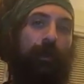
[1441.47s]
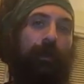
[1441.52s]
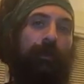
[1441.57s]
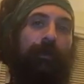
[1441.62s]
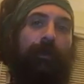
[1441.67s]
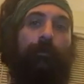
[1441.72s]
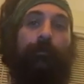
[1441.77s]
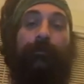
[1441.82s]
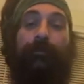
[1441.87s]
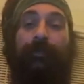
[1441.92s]

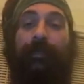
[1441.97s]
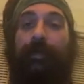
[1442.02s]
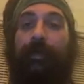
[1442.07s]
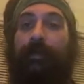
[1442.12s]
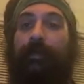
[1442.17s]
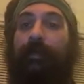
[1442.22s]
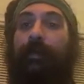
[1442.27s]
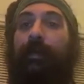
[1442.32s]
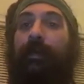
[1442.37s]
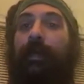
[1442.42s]
out and
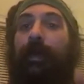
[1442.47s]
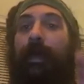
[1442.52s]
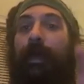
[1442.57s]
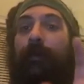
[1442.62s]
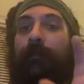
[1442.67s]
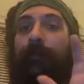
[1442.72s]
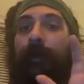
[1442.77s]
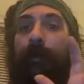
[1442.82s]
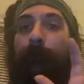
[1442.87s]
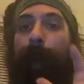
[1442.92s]
dead,
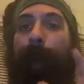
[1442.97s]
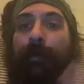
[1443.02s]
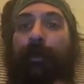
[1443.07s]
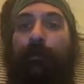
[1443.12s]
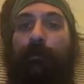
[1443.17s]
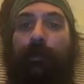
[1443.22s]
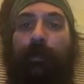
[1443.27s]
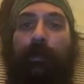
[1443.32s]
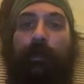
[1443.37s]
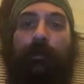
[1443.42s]
and that
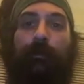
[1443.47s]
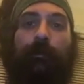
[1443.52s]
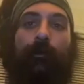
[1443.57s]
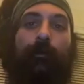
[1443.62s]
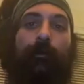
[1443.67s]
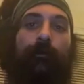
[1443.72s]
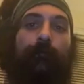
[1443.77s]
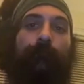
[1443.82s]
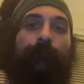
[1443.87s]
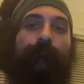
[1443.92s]
berry
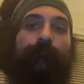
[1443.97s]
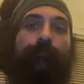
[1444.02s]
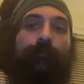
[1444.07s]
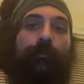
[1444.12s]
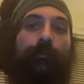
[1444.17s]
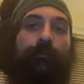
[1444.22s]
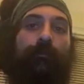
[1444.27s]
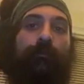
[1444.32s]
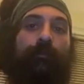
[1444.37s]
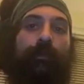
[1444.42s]

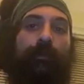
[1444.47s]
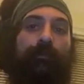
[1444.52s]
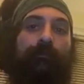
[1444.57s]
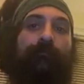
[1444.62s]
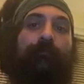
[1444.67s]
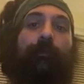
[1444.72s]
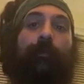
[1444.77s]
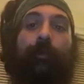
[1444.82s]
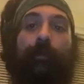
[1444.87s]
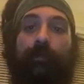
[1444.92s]
gets
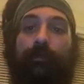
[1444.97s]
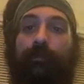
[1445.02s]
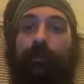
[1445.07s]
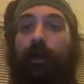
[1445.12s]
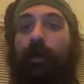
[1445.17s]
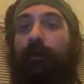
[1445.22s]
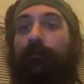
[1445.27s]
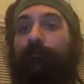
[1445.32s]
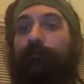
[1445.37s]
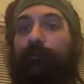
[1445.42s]
very
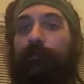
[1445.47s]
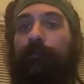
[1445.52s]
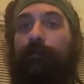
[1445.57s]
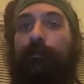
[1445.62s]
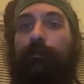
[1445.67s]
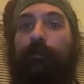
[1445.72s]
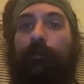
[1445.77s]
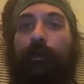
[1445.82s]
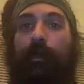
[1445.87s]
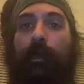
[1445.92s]
soft.
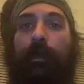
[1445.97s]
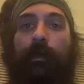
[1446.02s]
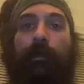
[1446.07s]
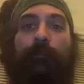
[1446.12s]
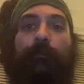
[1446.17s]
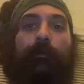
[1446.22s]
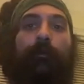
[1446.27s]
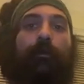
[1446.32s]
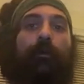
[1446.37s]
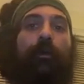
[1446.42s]

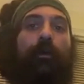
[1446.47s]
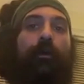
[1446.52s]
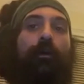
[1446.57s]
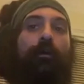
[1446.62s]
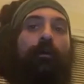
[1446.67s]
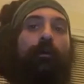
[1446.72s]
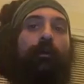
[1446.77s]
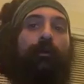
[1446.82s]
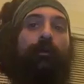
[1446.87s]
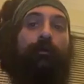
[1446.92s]
And there
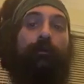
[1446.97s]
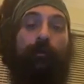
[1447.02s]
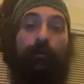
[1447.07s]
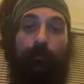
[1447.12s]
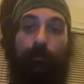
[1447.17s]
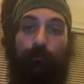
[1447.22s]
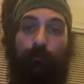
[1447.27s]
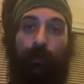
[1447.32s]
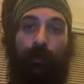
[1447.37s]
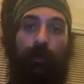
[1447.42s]
are,
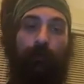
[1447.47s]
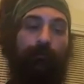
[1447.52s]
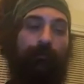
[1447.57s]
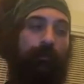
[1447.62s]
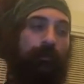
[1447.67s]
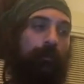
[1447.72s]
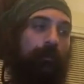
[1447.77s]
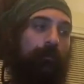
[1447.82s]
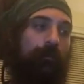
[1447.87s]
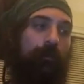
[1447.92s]
when I was
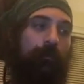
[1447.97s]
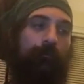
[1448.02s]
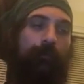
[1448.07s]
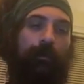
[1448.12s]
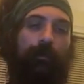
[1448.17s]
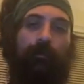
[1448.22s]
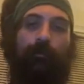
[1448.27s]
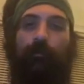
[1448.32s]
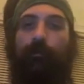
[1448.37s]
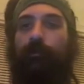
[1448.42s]
in
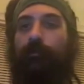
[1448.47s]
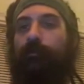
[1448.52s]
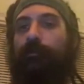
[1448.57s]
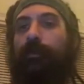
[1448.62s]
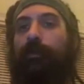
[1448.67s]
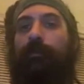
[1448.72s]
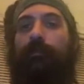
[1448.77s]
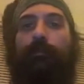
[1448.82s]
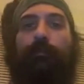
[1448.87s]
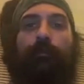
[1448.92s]
Colombia, there's
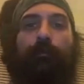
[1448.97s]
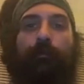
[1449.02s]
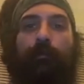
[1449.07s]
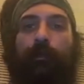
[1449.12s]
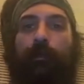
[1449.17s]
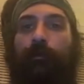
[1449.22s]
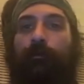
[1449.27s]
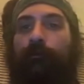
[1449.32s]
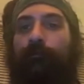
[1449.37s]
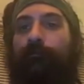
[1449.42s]
like
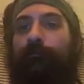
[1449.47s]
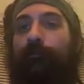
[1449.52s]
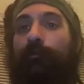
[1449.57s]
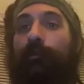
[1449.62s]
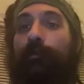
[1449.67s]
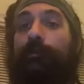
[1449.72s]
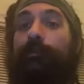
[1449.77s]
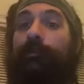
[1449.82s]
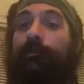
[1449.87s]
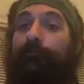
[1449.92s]
30 or
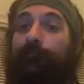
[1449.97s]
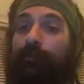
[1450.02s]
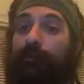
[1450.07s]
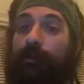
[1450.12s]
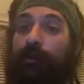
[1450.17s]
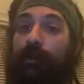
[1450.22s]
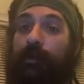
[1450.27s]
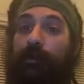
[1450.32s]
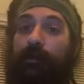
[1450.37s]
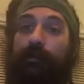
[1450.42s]
40 different
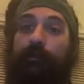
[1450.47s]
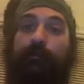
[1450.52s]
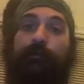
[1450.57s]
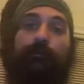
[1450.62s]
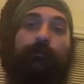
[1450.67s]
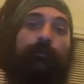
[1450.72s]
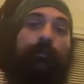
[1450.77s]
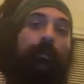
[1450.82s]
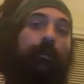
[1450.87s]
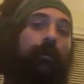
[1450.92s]

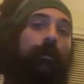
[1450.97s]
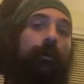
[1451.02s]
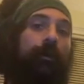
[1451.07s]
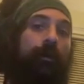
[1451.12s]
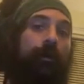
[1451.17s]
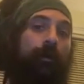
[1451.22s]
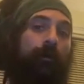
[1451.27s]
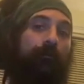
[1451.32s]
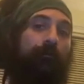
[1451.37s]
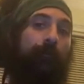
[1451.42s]
kinds
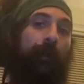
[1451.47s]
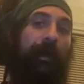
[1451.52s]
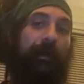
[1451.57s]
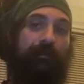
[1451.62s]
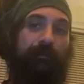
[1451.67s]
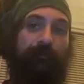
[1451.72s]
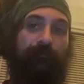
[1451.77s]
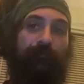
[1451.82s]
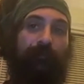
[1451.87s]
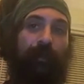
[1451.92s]
of
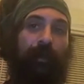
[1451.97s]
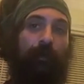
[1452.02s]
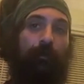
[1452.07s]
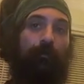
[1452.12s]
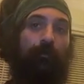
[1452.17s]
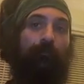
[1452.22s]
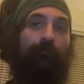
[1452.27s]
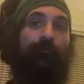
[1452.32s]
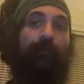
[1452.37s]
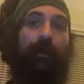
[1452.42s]
passion
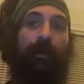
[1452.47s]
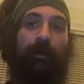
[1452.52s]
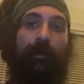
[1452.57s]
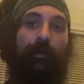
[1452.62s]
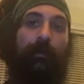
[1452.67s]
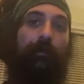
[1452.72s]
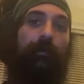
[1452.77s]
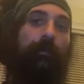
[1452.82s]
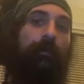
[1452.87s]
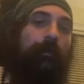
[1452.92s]
flower
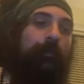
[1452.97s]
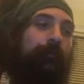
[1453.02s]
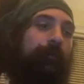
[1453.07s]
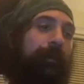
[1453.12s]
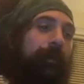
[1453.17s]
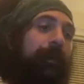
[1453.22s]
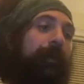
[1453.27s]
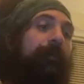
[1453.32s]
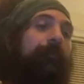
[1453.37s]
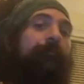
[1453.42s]
vine
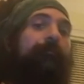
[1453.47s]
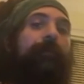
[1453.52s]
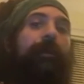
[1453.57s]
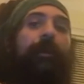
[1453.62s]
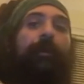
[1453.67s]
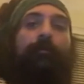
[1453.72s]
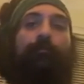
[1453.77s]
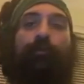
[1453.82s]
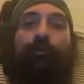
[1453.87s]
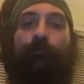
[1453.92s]
that have
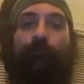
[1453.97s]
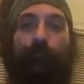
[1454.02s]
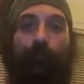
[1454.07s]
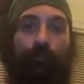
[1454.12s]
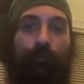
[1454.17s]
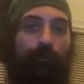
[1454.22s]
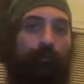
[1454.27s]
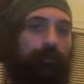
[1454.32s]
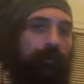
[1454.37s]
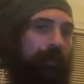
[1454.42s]
edible
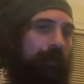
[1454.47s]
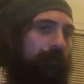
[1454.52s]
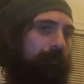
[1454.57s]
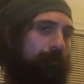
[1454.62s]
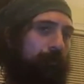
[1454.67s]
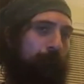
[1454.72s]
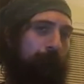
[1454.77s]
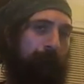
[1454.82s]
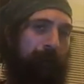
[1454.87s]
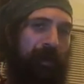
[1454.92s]
fruits, and
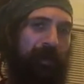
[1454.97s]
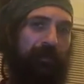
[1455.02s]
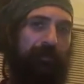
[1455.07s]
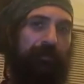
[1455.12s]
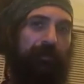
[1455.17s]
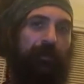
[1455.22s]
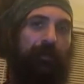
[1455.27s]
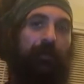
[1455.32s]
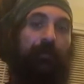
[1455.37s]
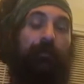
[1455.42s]
they're
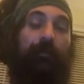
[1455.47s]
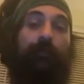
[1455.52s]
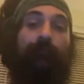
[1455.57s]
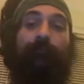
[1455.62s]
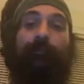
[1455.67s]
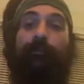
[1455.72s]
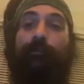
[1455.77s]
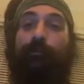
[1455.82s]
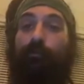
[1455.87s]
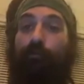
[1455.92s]
amazing, and they have
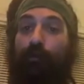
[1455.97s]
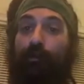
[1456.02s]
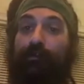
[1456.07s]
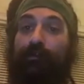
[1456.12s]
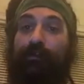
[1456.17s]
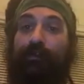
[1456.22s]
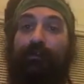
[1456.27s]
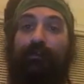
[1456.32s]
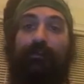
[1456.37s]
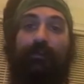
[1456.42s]
these
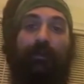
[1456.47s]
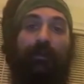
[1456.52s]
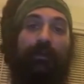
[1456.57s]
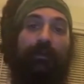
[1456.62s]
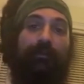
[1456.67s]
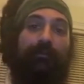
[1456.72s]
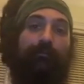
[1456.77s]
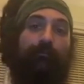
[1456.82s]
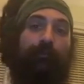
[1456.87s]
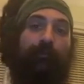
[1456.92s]
crunchy
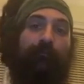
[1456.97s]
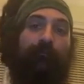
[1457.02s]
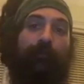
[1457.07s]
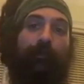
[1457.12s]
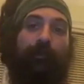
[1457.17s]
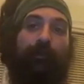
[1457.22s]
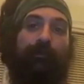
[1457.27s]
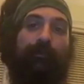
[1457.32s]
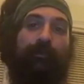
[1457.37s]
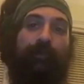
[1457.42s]
seeds but
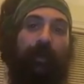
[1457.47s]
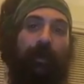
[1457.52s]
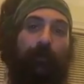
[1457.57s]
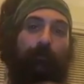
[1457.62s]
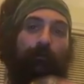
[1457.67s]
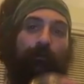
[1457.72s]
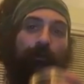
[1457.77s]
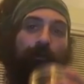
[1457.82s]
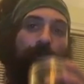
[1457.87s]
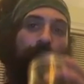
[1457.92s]
very
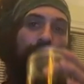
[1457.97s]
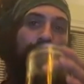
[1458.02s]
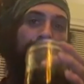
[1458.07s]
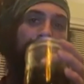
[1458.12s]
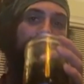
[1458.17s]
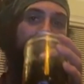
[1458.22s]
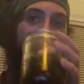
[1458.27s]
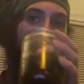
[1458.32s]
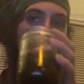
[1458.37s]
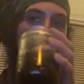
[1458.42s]
sour
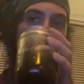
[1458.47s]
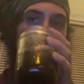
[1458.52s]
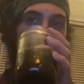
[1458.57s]
flavor.